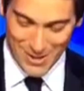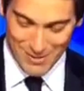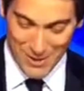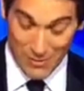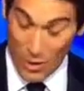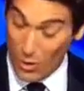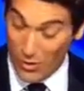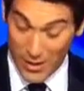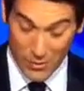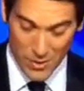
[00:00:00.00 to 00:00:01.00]
That was kind of
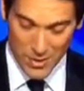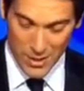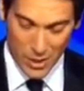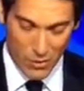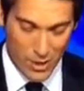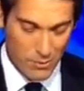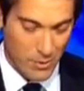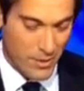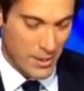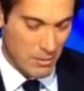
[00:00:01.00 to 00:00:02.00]
fun. The whole thing was an
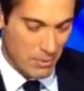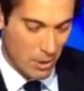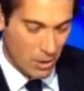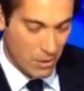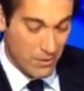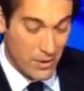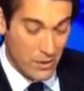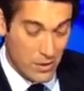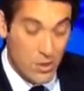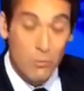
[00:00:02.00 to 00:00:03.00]
incredible thing to be part
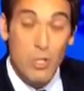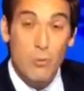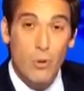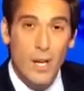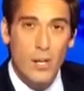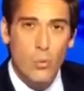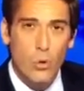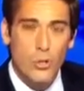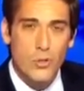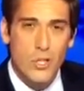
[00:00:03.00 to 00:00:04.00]
of. And there is still much more
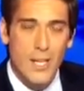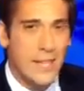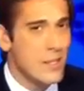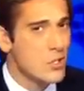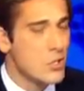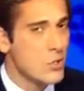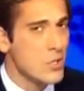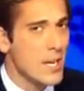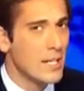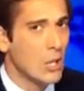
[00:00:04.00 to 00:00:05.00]
ahead on World News Tonight
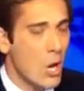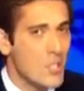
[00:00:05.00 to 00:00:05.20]
this Tuesday,